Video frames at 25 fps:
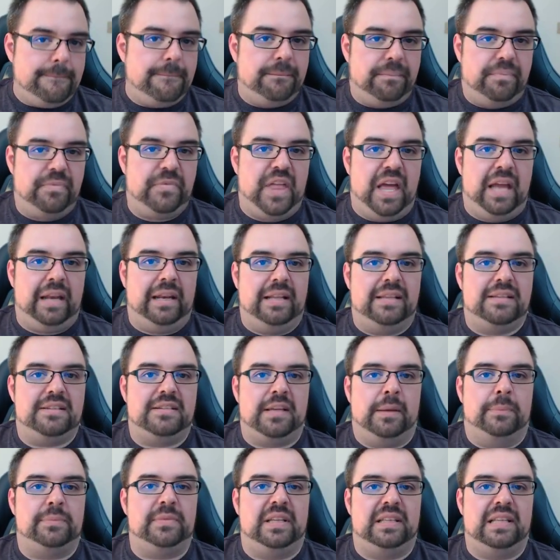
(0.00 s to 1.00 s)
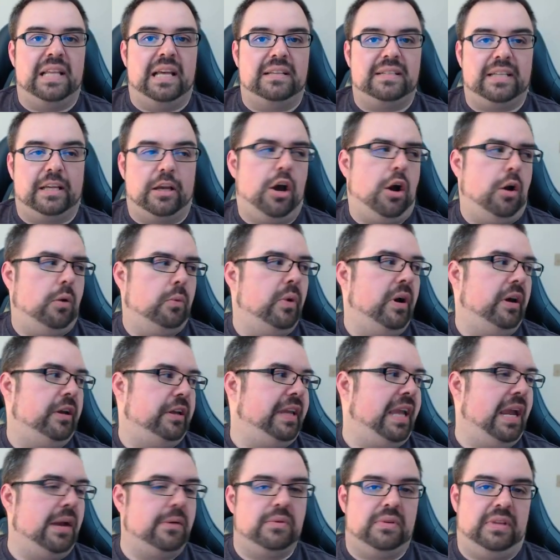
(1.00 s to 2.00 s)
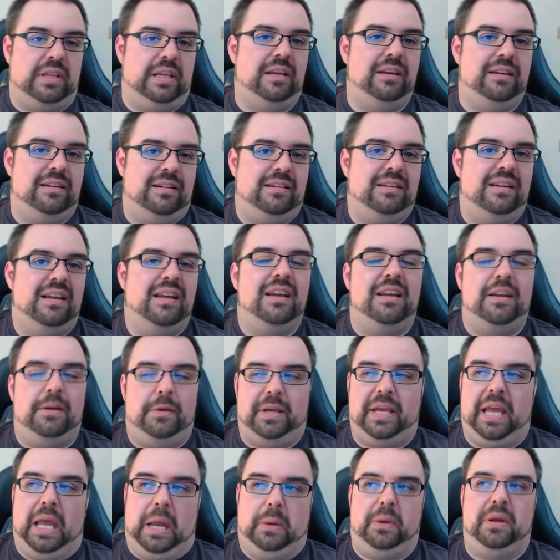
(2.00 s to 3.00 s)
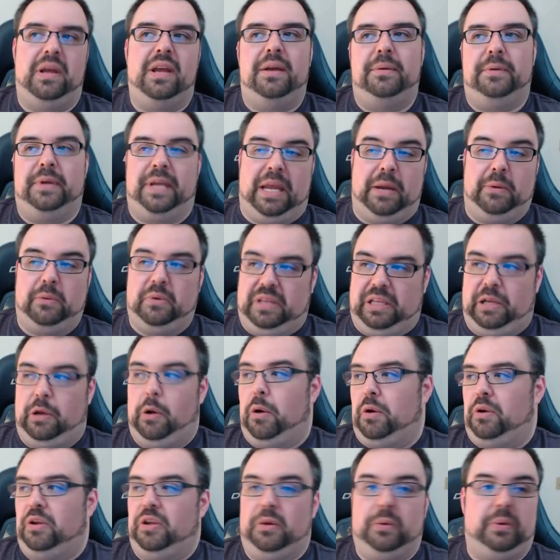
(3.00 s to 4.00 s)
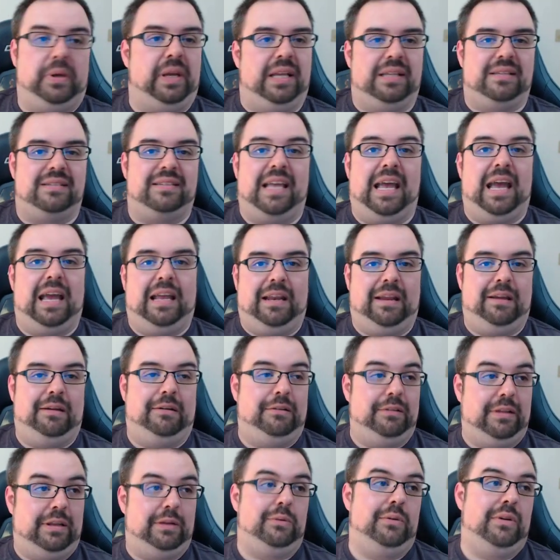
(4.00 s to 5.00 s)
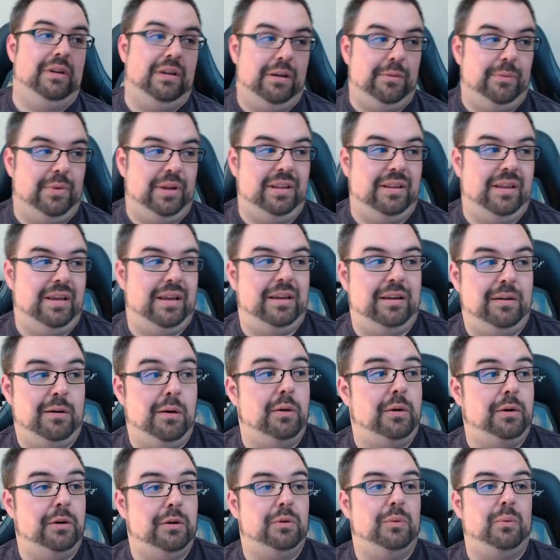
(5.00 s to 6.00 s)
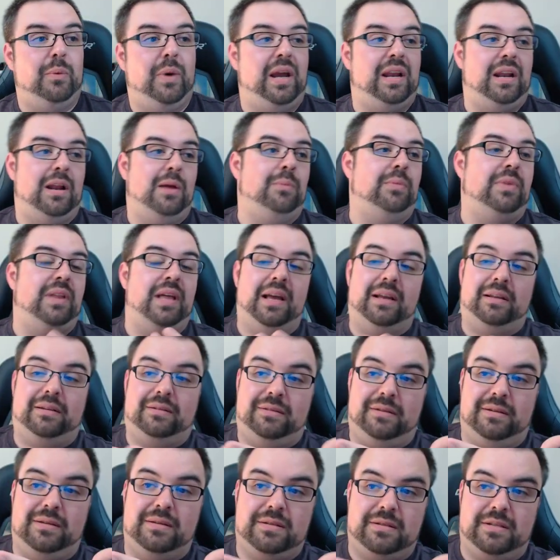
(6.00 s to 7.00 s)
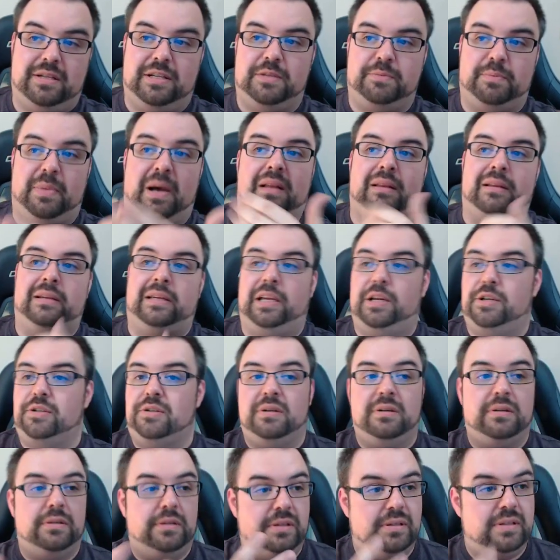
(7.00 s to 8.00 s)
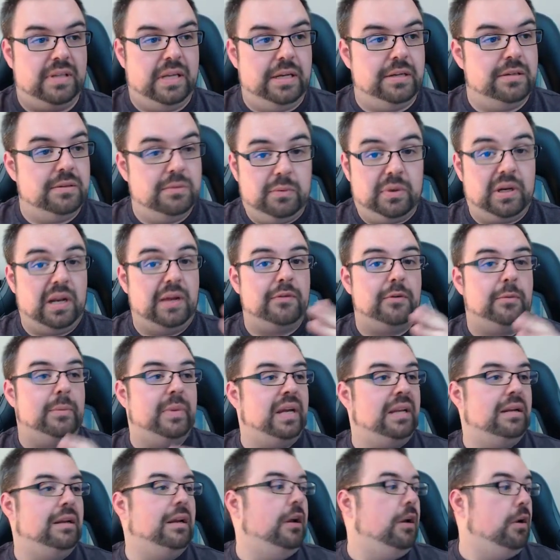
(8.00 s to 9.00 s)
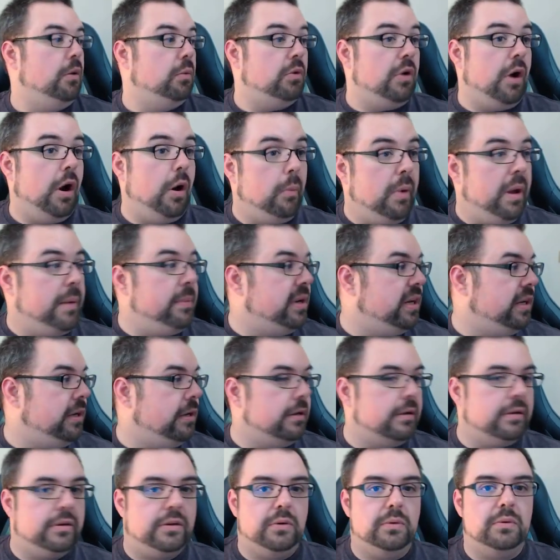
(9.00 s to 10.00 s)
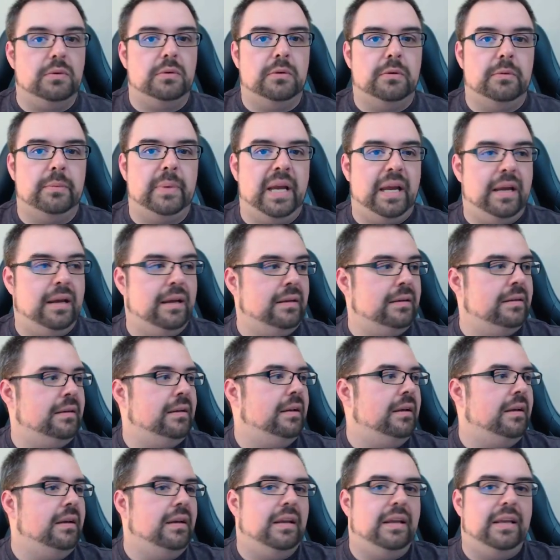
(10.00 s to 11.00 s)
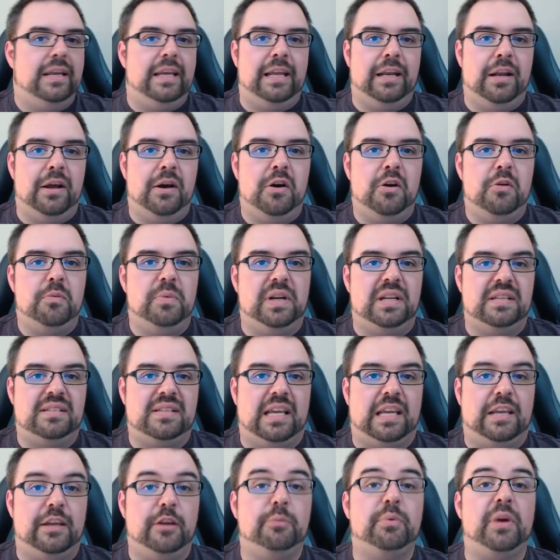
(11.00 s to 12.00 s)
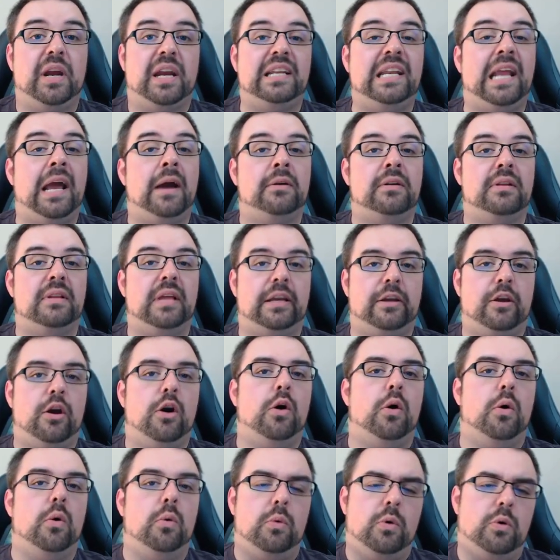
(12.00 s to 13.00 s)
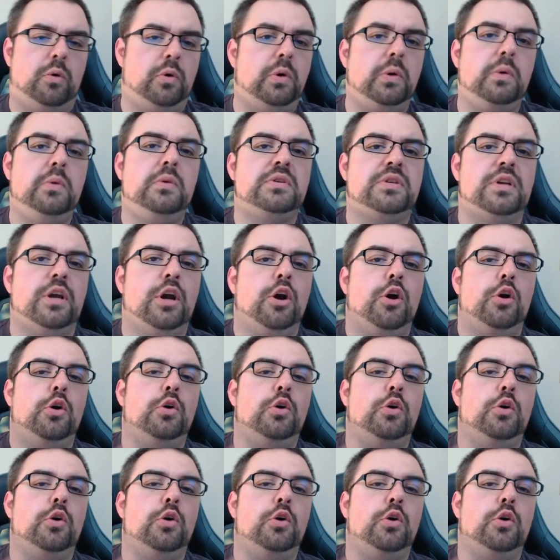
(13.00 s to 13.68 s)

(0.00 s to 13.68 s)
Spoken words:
then it's something that's like, oh, well, you can't really, you can't really argue against that. And you're like, well, I mean, like, oh, you're white on black. She's Polynesian, she's Asian, whatever, man. We're all women here. Cool, man. You know, but it's like, you break it down to like, oh, well, who's